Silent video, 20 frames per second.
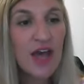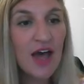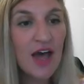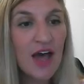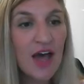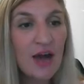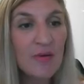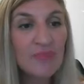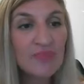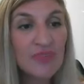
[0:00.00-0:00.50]

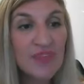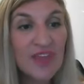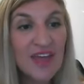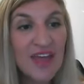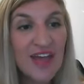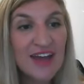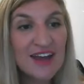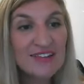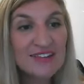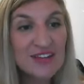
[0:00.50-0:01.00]
And
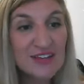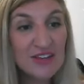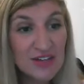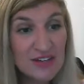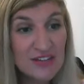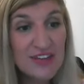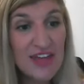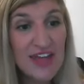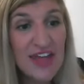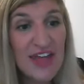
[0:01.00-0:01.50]
it's a
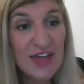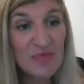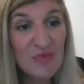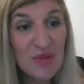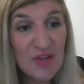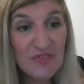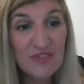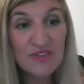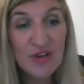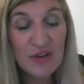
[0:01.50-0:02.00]
good day.
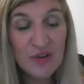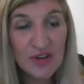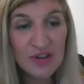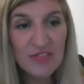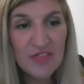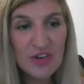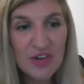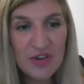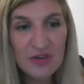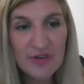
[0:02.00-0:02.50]
We have
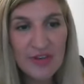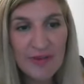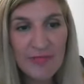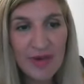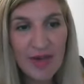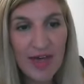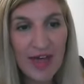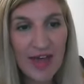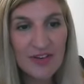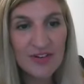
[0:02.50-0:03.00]
noted the new
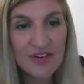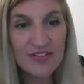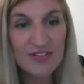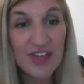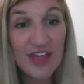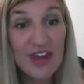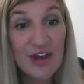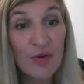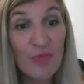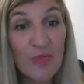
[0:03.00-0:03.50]
email
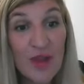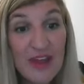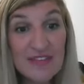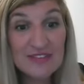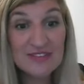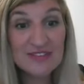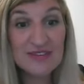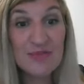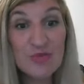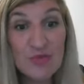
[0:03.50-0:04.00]
address and
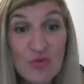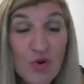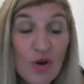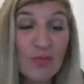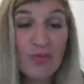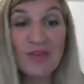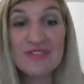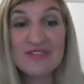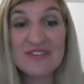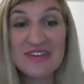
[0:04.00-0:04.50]
await some
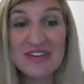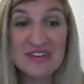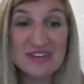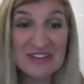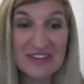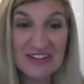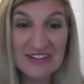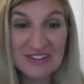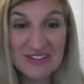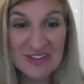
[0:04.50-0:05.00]
normalcy
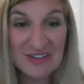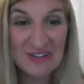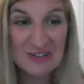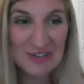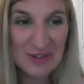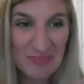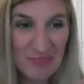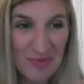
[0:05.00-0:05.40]
to continue